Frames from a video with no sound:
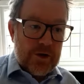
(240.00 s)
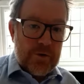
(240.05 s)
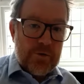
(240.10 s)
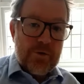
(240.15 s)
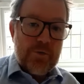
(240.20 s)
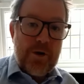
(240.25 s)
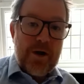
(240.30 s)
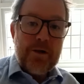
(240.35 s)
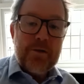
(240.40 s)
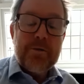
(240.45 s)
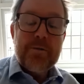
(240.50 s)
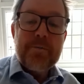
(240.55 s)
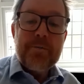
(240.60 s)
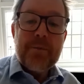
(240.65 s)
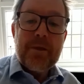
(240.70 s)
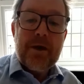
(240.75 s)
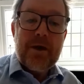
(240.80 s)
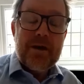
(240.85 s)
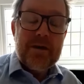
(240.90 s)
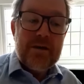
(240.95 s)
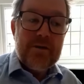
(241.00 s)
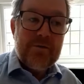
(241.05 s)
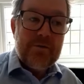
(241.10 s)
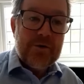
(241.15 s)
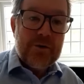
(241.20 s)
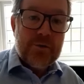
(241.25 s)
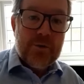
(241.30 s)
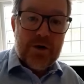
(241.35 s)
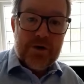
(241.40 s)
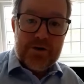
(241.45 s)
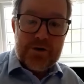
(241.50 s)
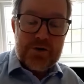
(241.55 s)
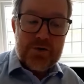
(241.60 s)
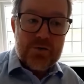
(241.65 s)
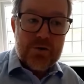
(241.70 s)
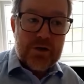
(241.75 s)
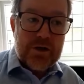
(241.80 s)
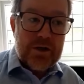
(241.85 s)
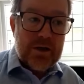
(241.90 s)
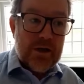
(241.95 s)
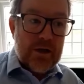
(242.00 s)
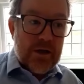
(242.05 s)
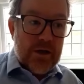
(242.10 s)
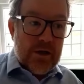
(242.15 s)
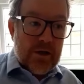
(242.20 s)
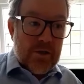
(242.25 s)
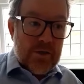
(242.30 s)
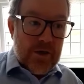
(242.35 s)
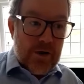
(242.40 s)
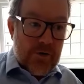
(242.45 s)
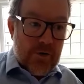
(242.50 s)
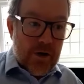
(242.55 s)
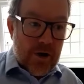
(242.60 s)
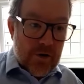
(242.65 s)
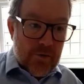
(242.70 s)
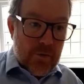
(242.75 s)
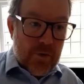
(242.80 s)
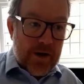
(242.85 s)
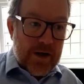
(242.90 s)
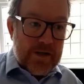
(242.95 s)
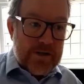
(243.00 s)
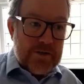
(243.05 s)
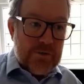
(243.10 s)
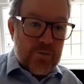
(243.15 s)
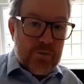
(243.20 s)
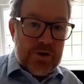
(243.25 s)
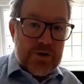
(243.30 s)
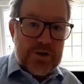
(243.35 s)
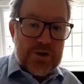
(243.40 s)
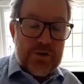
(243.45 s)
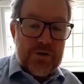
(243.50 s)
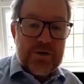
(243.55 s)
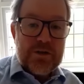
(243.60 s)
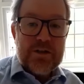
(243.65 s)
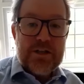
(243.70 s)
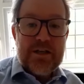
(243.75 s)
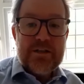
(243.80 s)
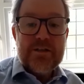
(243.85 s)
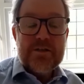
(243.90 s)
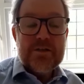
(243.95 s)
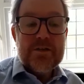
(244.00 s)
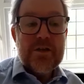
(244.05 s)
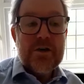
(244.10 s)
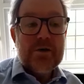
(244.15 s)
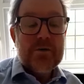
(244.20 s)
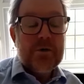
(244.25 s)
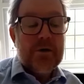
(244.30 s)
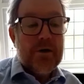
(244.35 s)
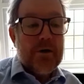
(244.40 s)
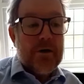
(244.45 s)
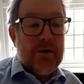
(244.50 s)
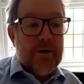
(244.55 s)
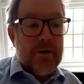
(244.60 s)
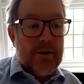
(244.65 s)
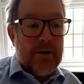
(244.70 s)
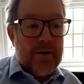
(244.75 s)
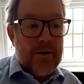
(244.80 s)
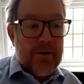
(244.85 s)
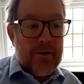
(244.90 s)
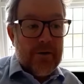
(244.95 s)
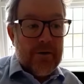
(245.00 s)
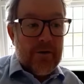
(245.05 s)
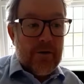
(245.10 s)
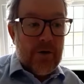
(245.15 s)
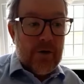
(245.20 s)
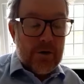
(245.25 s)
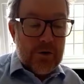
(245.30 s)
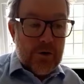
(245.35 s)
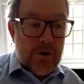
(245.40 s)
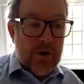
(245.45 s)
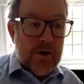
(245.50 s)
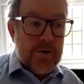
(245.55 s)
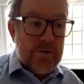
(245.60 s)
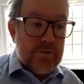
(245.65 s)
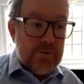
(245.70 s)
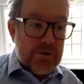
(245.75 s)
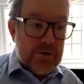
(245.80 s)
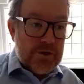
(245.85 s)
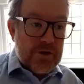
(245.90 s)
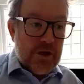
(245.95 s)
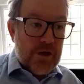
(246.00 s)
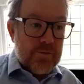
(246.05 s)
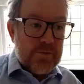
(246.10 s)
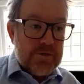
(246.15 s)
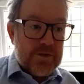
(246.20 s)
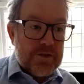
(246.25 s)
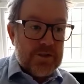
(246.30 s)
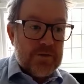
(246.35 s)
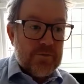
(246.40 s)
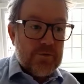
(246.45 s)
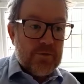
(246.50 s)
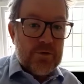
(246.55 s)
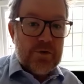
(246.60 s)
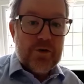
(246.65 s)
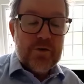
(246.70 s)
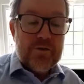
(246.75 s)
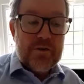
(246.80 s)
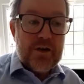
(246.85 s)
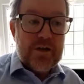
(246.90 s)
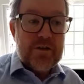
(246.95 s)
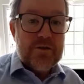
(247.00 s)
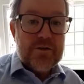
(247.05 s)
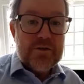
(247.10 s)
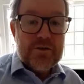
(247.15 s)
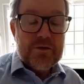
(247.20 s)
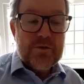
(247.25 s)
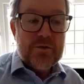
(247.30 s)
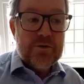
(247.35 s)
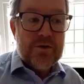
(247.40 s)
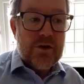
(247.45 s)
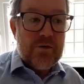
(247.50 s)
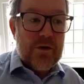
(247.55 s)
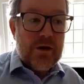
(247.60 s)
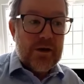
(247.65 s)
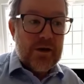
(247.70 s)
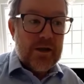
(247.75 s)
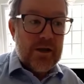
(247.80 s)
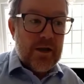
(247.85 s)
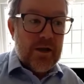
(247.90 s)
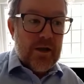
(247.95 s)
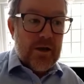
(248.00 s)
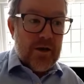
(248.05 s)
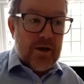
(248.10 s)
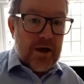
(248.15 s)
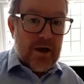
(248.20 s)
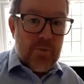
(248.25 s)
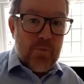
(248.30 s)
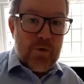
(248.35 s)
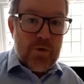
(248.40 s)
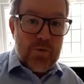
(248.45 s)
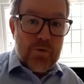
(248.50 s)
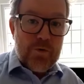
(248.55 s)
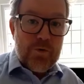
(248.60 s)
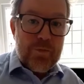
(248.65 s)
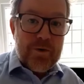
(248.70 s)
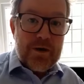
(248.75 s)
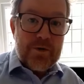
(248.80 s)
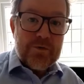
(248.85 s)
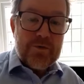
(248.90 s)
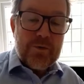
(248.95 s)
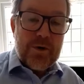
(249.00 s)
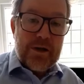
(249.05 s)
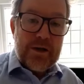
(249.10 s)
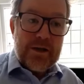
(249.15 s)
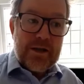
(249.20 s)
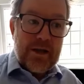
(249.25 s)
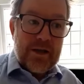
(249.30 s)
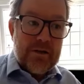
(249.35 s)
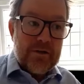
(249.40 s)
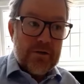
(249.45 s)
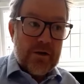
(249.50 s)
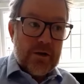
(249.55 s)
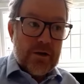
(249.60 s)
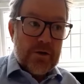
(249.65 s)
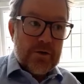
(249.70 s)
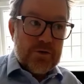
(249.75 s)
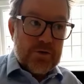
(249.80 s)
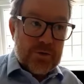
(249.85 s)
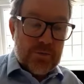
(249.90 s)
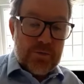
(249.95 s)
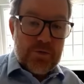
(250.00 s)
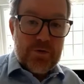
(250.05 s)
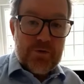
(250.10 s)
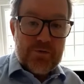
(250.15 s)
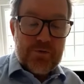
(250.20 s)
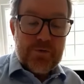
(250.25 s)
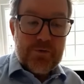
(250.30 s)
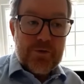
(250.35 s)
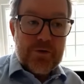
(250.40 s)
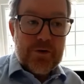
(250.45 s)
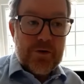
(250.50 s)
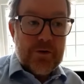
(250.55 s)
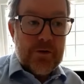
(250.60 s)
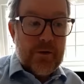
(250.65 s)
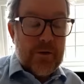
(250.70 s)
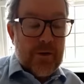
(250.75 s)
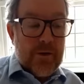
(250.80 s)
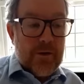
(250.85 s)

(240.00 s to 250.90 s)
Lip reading: you are well. And if you are struggling, there are ways in which you can let us know online through the Sharp system or contacting the school directly. And we will be able to allocate support for you